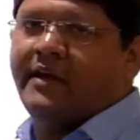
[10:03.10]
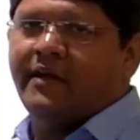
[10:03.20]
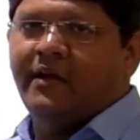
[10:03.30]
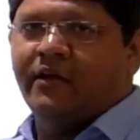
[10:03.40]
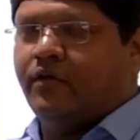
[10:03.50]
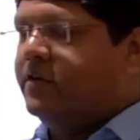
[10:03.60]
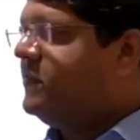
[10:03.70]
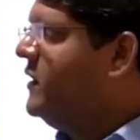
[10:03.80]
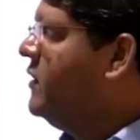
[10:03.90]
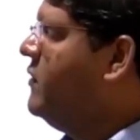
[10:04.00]
at
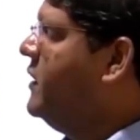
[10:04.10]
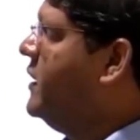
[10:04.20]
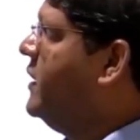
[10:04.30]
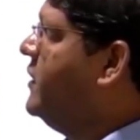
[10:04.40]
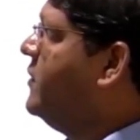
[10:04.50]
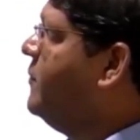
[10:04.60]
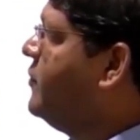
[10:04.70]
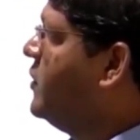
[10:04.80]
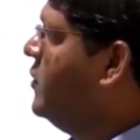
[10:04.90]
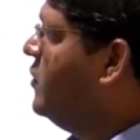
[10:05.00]
constant quantities.
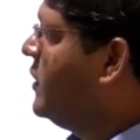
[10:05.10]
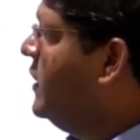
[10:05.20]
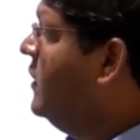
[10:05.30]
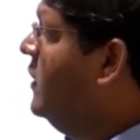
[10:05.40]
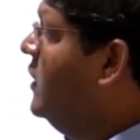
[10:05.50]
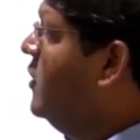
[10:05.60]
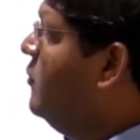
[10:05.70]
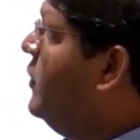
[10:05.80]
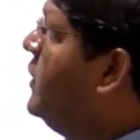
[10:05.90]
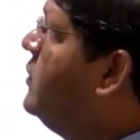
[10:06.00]
Okay,
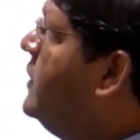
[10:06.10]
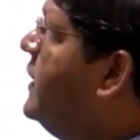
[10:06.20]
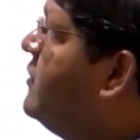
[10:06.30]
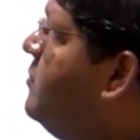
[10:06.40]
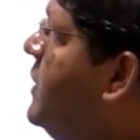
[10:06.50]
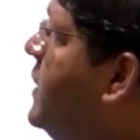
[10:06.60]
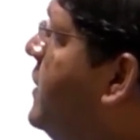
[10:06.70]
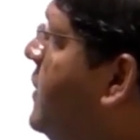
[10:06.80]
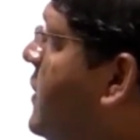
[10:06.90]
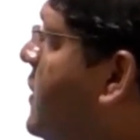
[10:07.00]
moving to the next part.
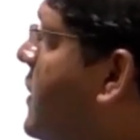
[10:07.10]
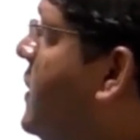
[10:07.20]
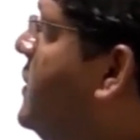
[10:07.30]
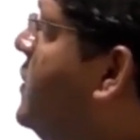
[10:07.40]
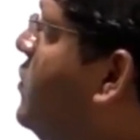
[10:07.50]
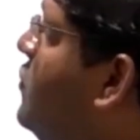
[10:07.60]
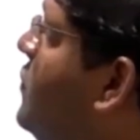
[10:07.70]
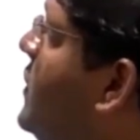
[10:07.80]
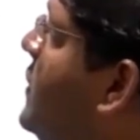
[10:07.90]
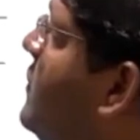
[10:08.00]
The
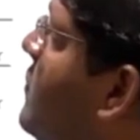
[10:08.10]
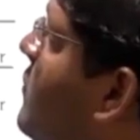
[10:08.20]
question is,